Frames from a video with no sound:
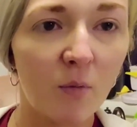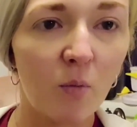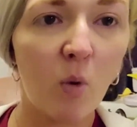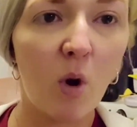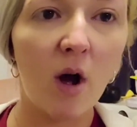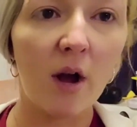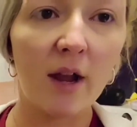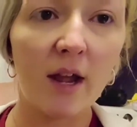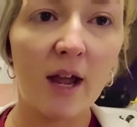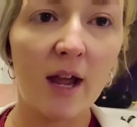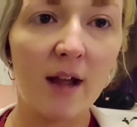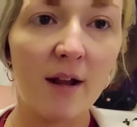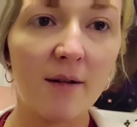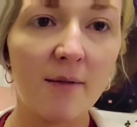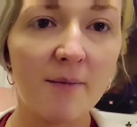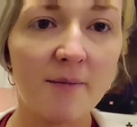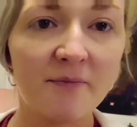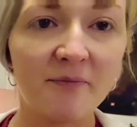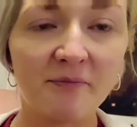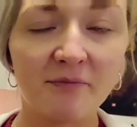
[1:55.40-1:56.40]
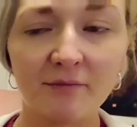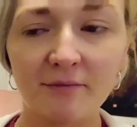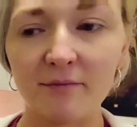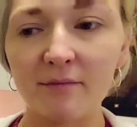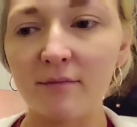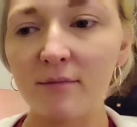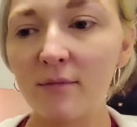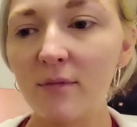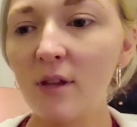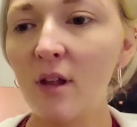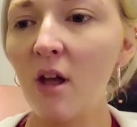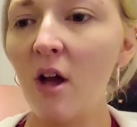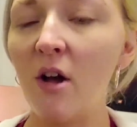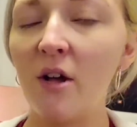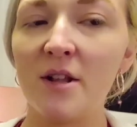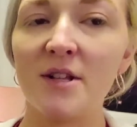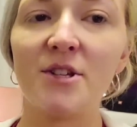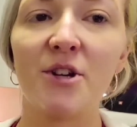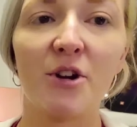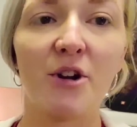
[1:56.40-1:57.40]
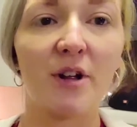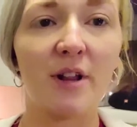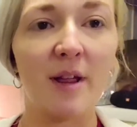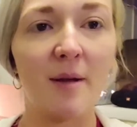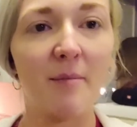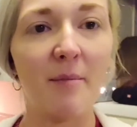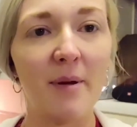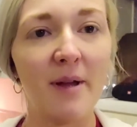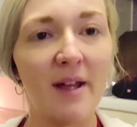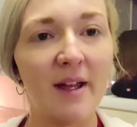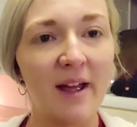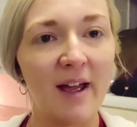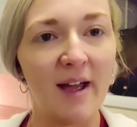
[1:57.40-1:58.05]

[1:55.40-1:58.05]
walking. I'll insert a clip,